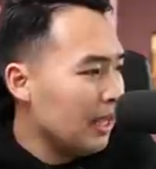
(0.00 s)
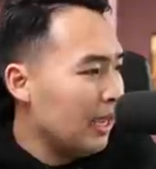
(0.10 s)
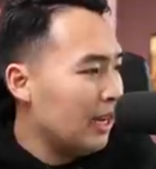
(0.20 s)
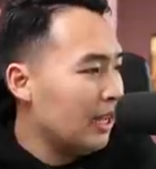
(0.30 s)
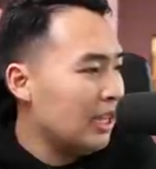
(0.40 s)

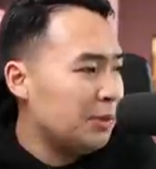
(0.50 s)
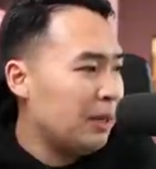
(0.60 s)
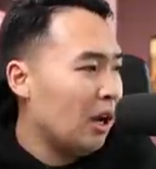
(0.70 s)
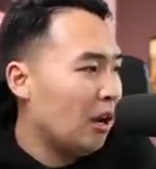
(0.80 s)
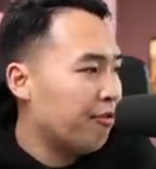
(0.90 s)
And uh, it's
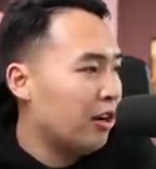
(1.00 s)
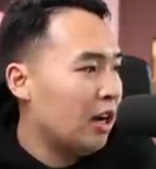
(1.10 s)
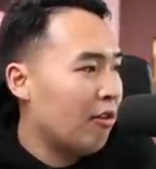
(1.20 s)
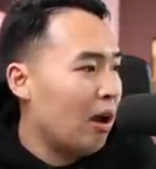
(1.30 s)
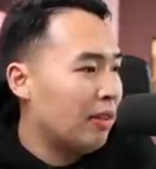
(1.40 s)
been
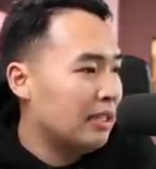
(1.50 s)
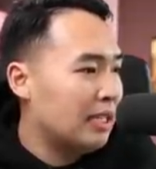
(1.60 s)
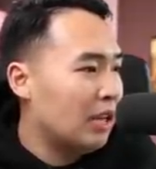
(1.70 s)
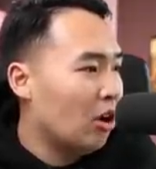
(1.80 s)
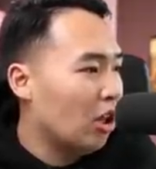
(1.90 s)
hovering around this
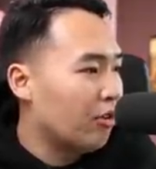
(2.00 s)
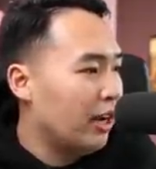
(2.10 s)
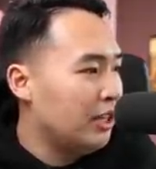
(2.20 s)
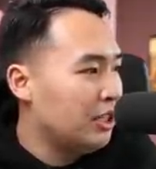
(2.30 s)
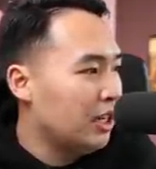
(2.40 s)
$10
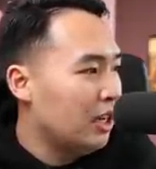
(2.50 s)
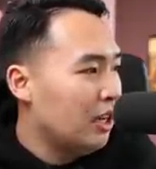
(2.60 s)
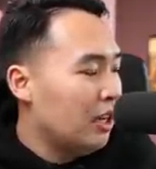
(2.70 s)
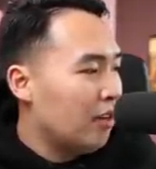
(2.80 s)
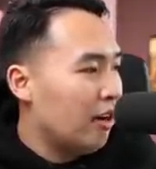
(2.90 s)
range,
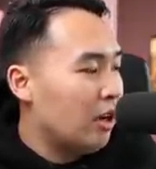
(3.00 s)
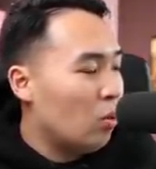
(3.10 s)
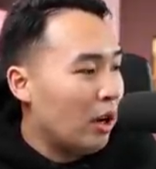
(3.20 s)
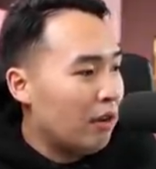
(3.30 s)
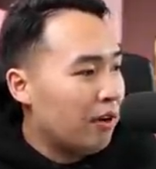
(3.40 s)
right?
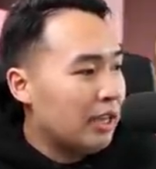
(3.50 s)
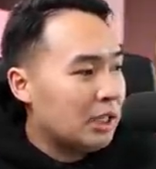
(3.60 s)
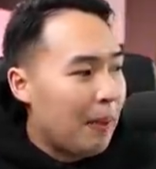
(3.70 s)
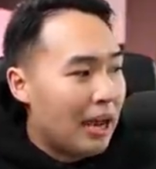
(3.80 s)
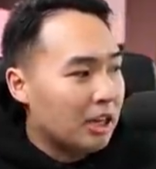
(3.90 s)
Whenever a
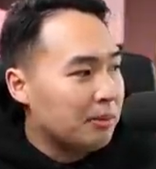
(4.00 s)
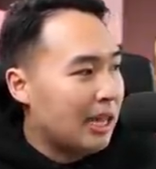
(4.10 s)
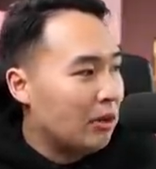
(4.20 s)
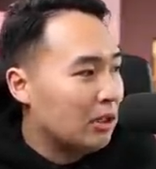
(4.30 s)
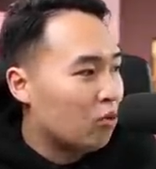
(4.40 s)
SPAC comes
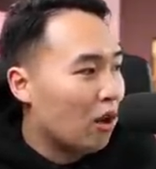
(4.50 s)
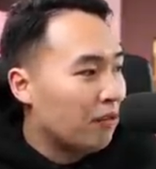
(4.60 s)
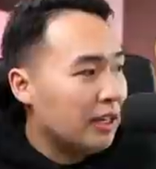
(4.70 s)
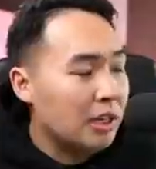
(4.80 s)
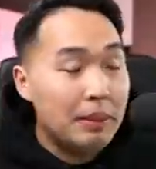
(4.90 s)
out, is
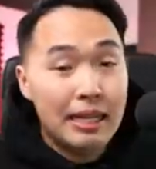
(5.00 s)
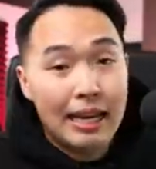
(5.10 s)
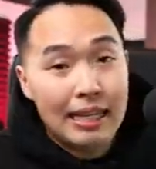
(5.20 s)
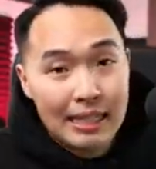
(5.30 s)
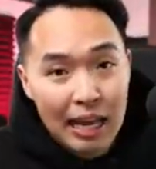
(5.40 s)
roughly going to be
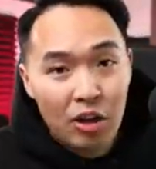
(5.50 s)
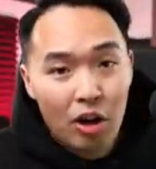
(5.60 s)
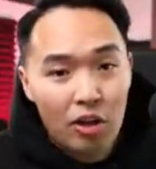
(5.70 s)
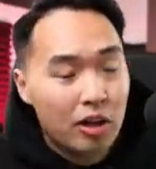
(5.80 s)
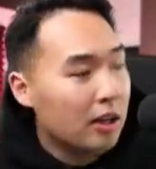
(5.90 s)
a
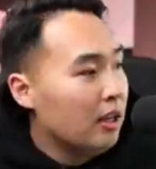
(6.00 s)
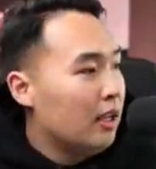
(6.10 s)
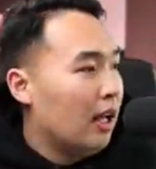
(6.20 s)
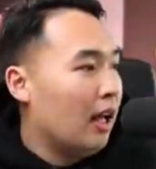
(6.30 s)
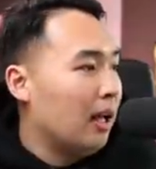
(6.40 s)
$10
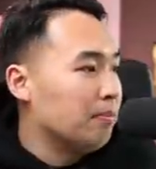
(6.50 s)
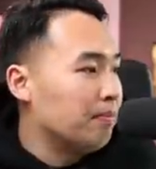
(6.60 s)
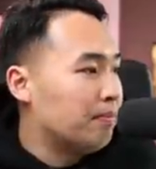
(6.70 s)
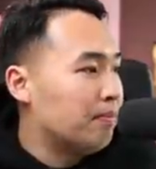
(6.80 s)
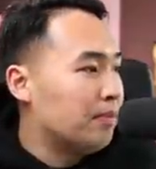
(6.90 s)

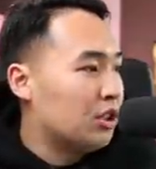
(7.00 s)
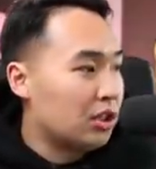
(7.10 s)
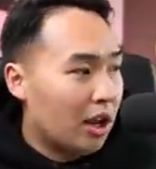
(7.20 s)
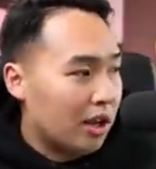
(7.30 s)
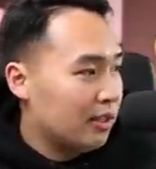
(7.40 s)
um,
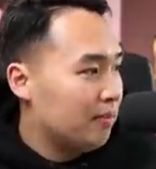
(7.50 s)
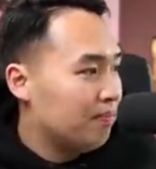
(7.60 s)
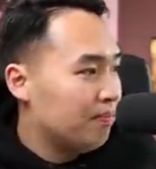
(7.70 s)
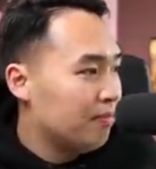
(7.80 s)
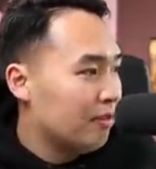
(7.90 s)
stock,
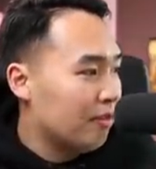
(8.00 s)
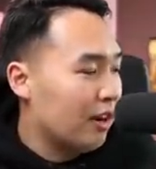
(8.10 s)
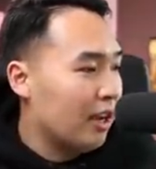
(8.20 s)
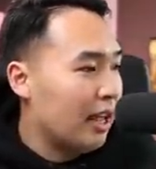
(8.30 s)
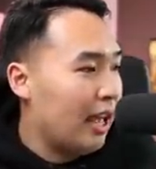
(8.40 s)

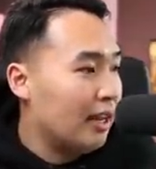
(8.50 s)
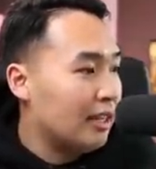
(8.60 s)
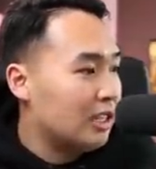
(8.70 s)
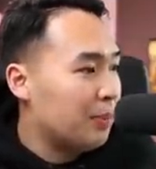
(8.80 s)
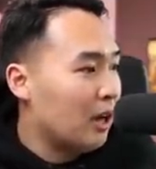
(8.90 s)
right? And
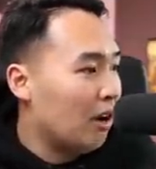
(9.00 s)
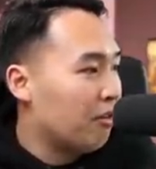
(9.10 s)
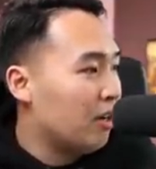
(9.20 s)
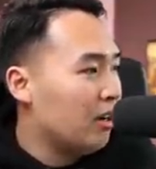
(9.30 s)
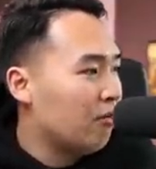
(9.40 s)
it's been
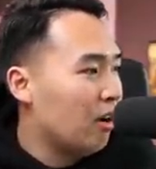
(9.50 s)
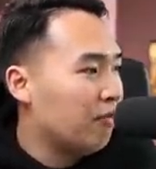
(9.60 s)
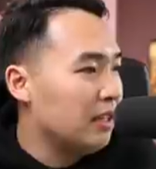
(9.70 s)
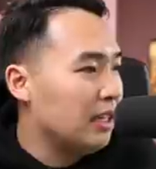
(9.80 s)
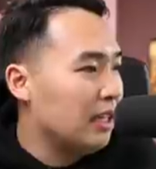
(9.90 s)
hovering
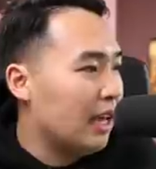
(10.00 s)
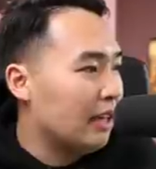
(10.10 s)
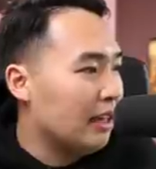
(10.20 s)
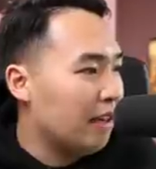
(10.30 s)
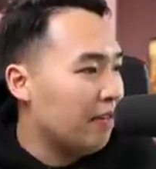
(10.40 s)
roughly at
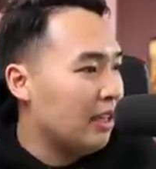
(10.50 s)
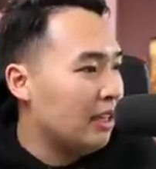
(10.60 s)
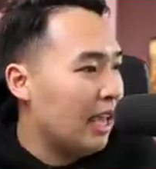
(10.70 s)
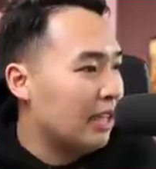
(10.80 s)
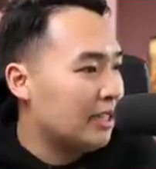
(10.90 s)

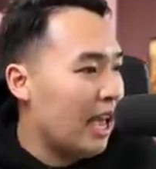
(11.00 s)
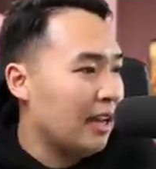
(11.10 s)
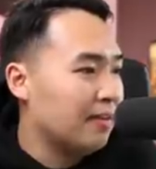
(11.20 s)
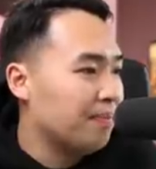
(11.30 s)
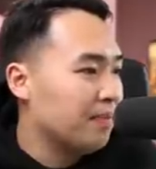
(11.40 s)
11 and 10.